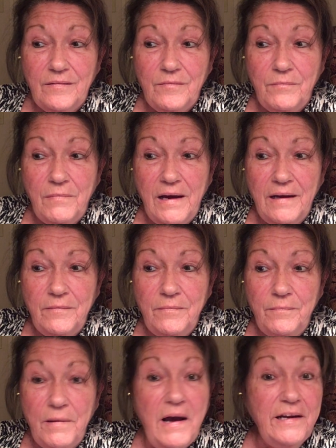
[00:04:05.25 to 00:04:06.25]
my
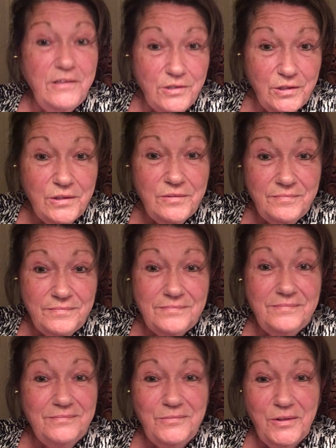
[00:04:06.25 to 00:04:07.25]
binder
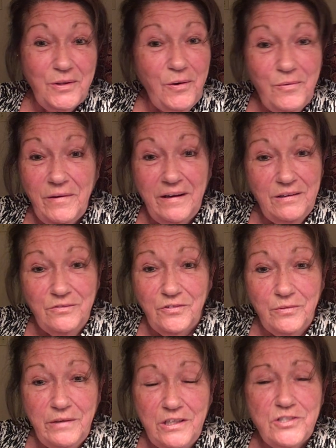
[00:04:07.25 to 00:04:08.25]
with all my
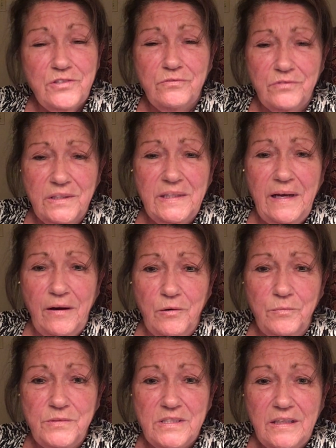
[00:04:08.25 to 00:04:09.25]
information really
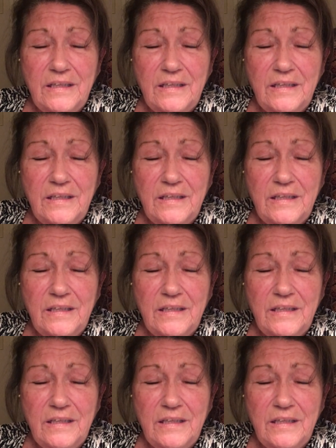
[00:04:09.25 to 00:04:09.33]
helped